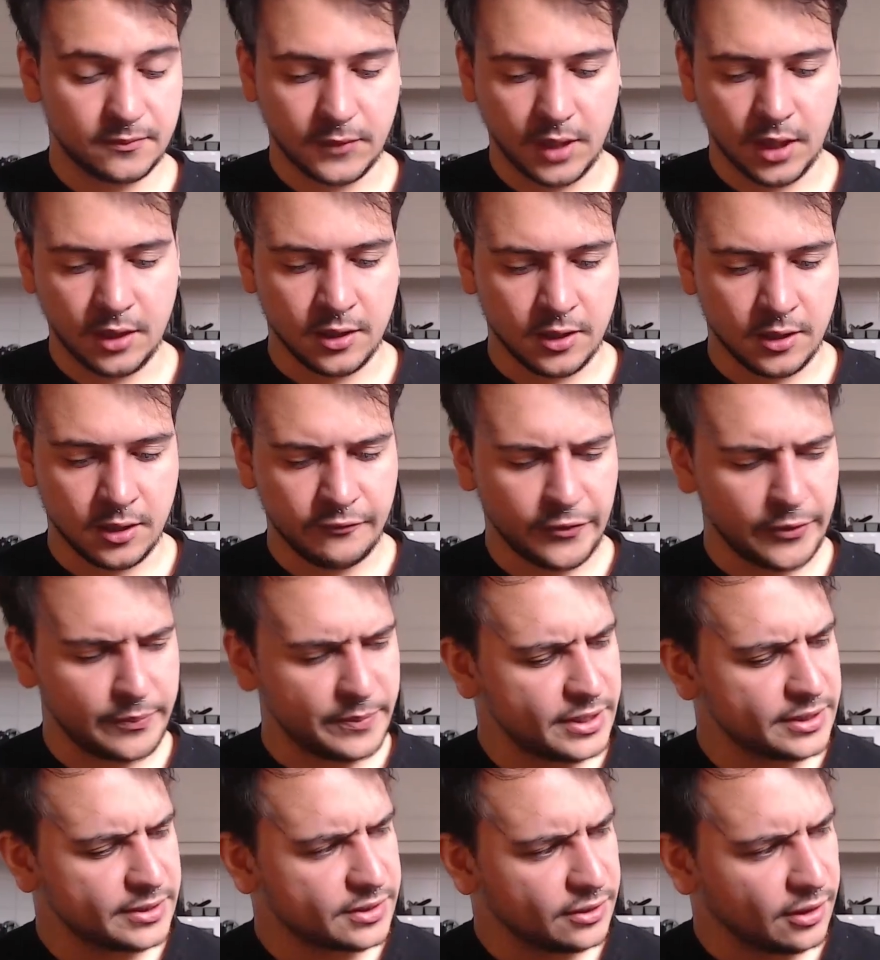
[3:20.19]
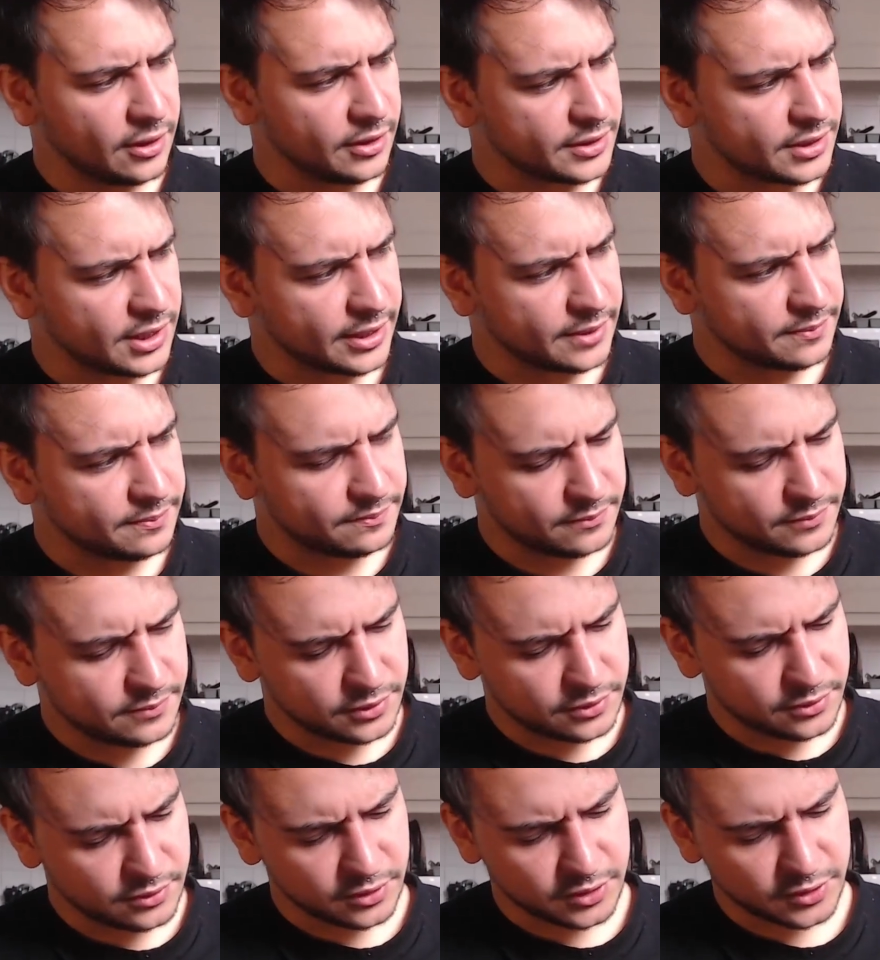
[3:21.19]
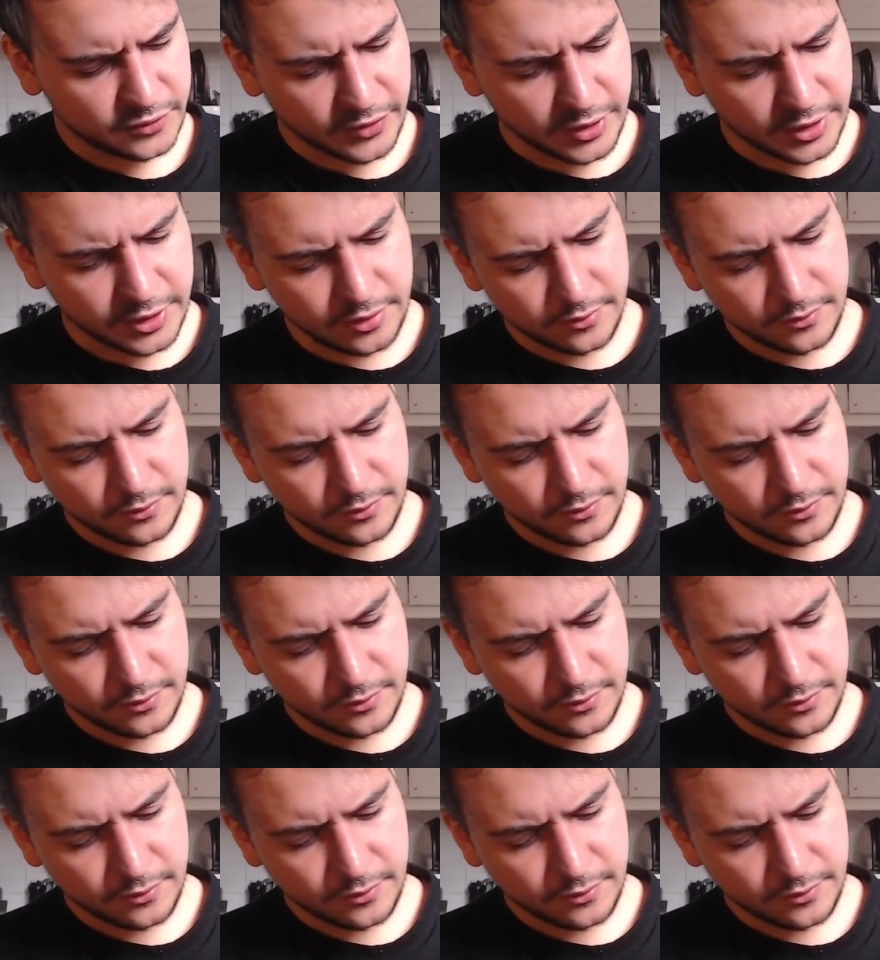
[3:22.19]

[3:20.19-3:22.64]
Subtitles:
For me, this guitar is like just fine.